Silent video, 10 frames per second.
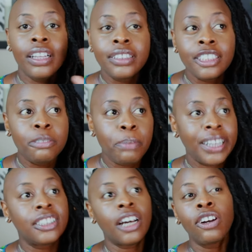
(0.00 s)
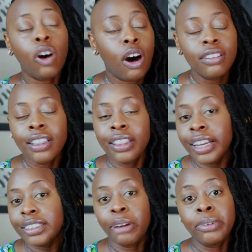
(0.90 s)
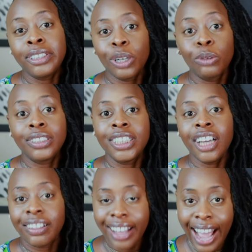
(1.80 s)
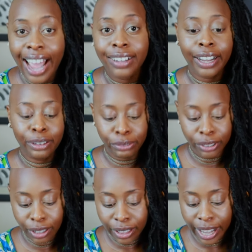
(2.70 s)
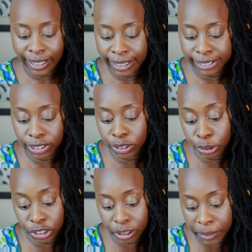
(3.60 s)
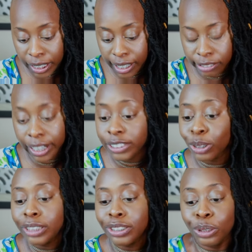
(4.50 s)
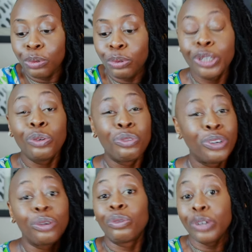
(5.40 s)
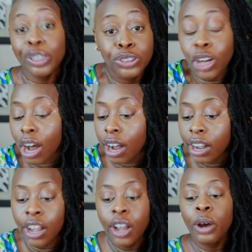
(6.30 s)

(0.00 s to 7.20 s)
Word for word: This is based on all the things that we don't see on the highlight reel that is social media, right? So this is the real, real, real talk.